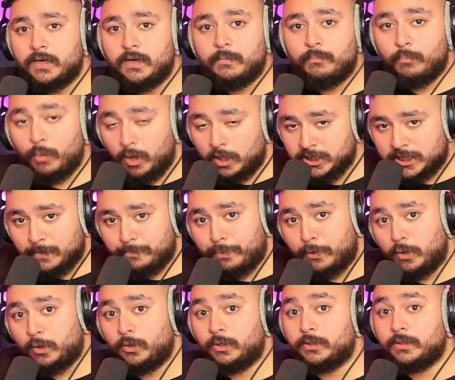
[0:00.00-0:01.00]

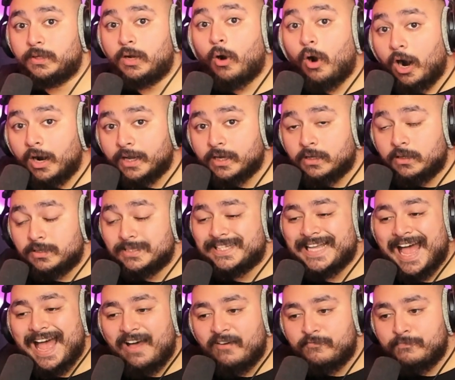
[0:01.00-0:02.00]
multiple articles
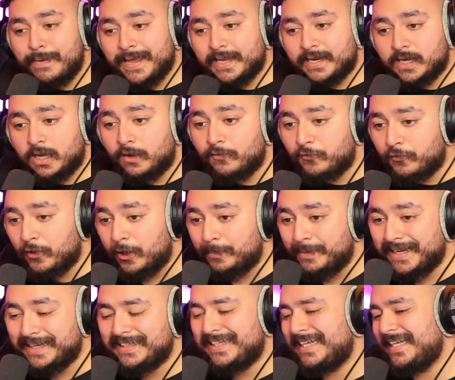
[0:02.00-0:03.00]
have been
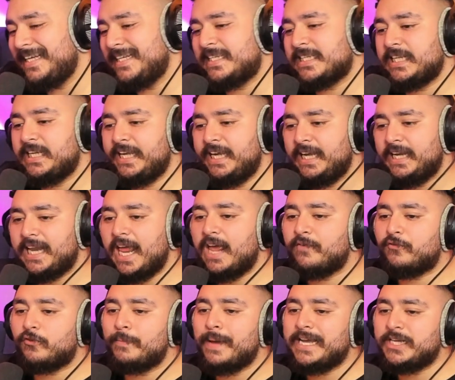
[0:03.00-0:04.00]
confirming these leaked
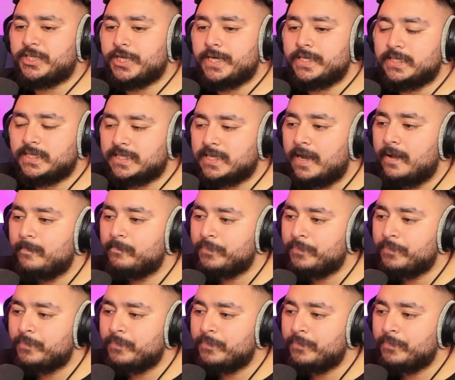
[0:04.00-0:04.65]
informations.